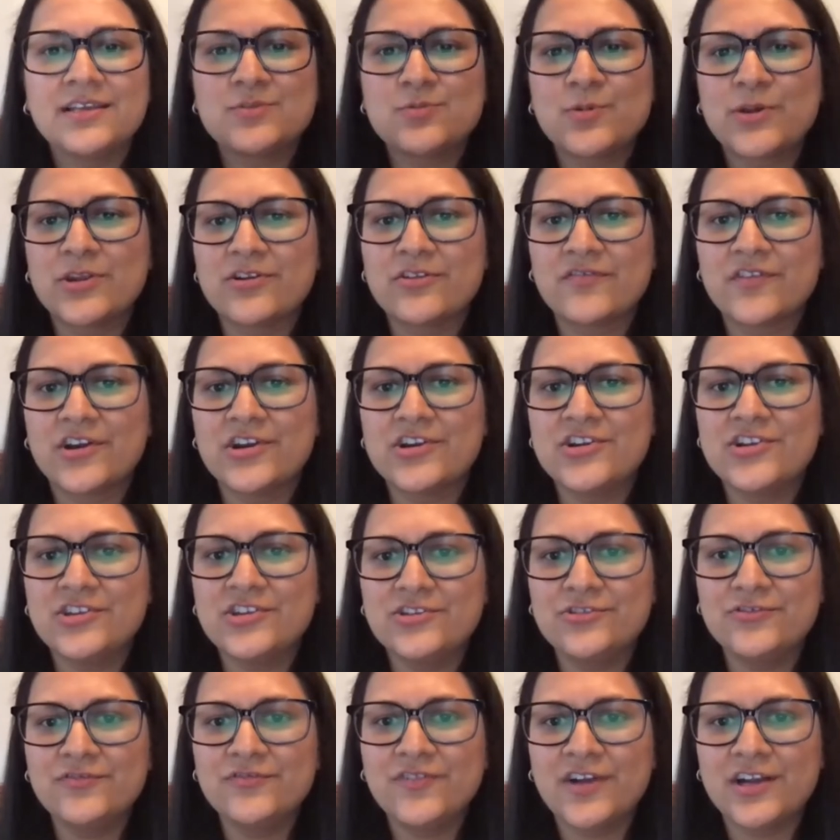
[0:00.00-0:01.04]
one of our
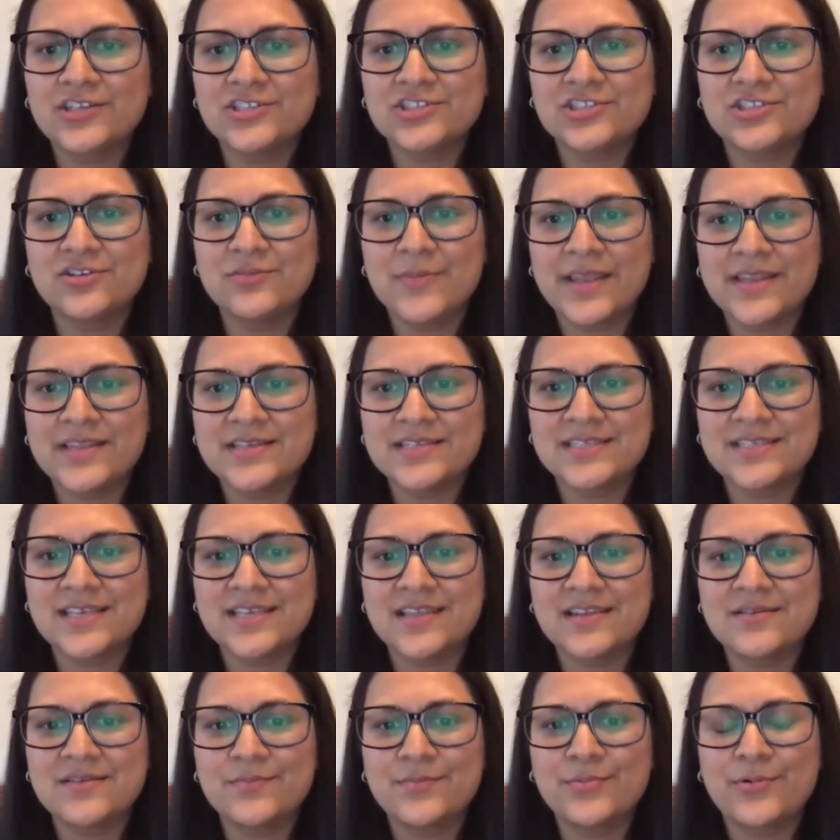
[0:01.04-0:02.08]
new functional
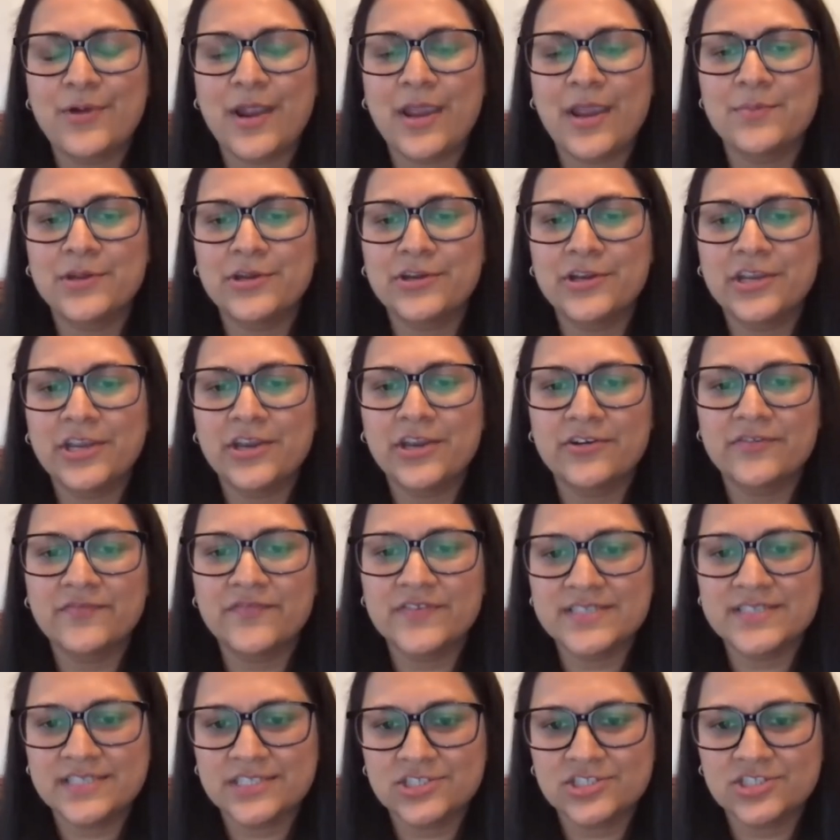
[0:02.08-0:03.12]
medicine primary care
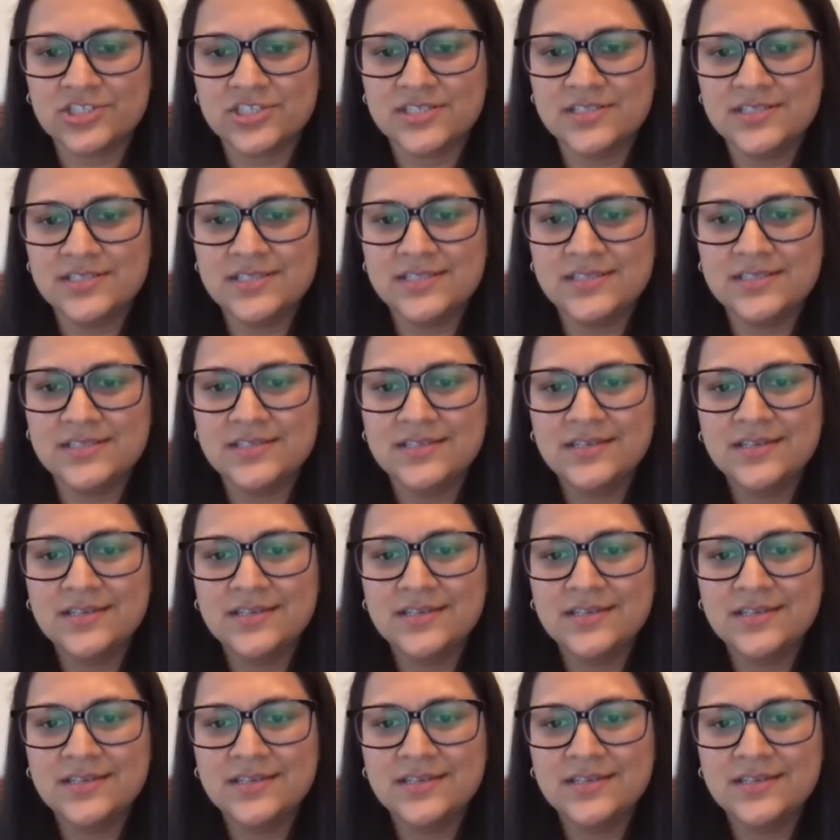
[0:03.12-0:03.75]
physicians.